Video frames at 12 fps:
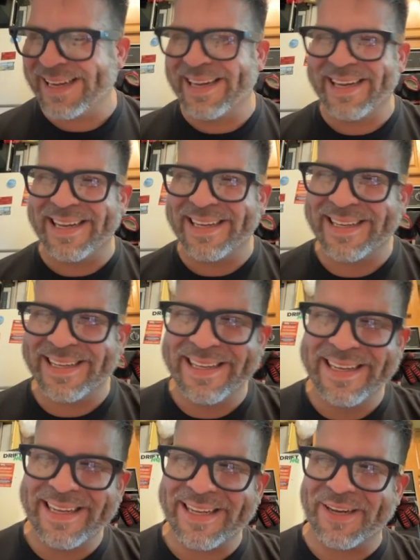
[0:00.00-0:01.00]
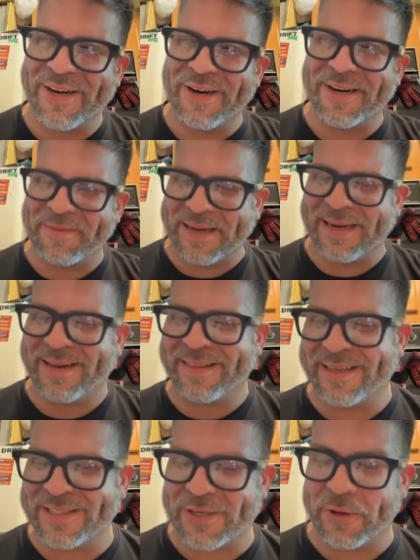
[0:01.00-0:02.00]
that way. You know what I mean? I
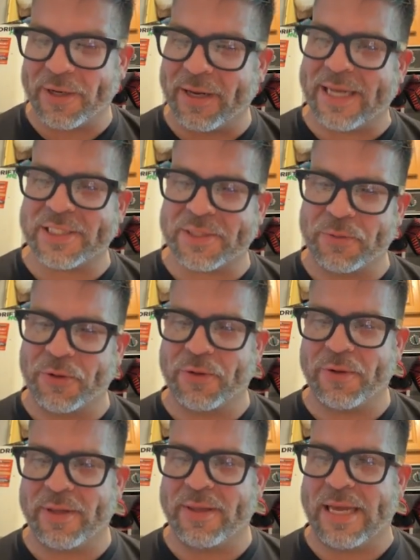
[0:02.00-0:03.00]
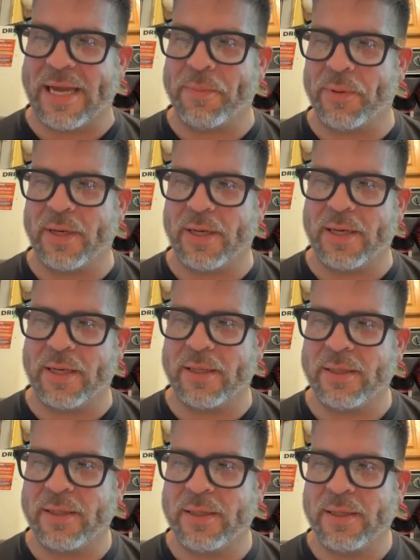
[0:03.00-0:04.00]
think it's going a lot smoother than that,
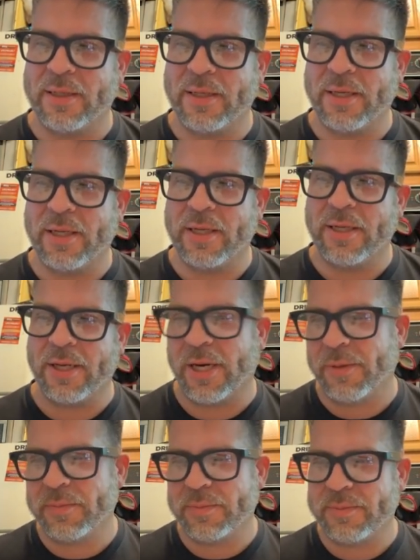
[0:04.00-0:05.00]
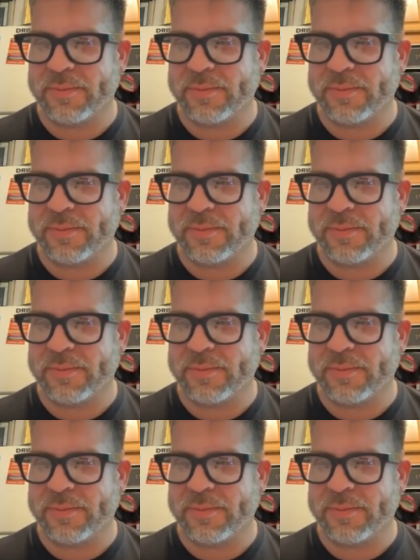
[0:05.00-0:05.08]
but you know,